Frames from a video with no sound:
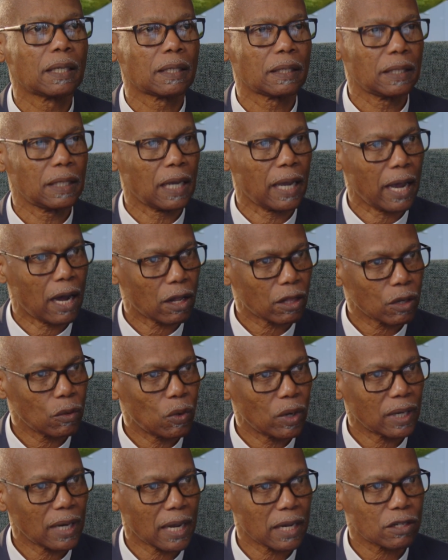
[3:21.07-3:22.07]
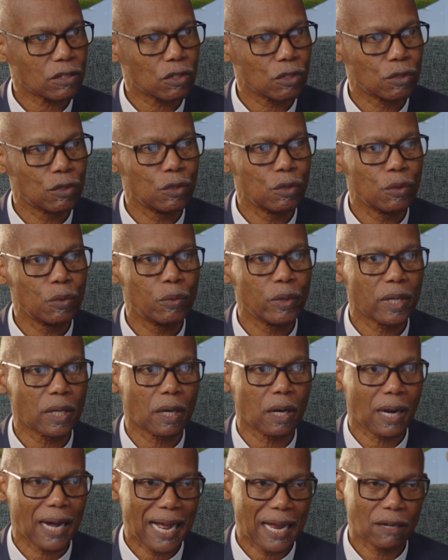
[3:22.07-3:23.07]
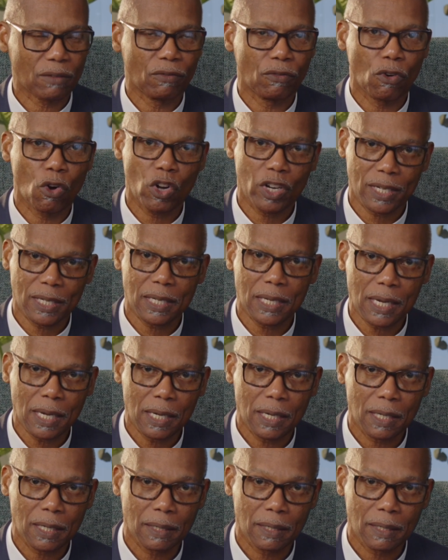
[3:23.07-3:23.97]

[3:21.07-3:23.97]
the other one has to do with our advocacy,